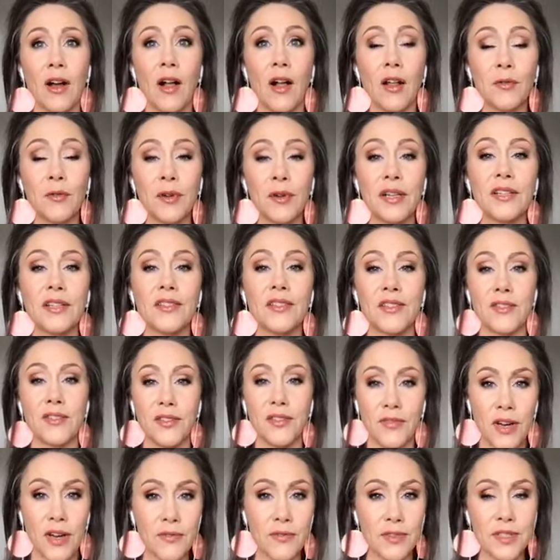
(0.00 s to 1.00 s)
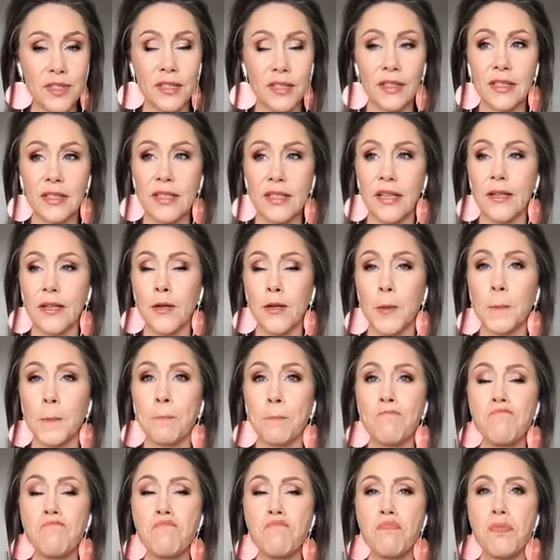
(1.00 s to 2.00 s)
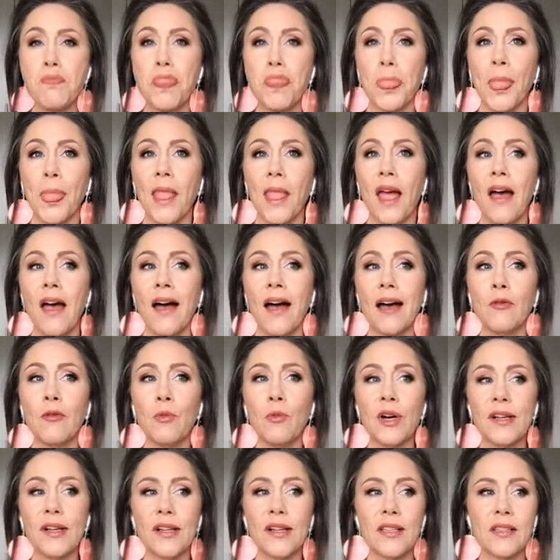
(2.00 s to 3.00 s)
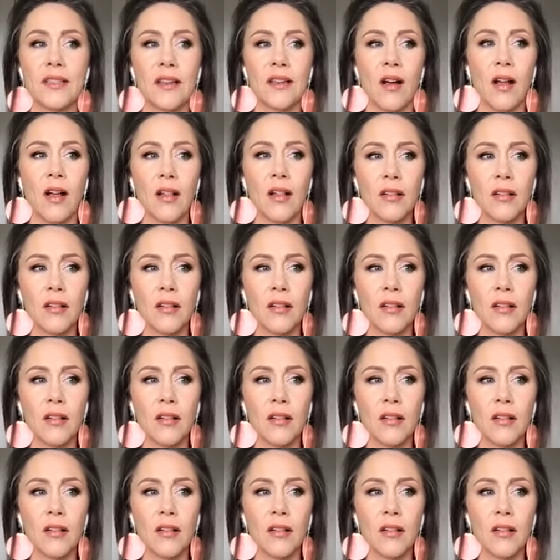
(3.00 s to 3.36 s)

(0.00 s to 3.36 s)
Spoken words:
already a certified facilitator, I was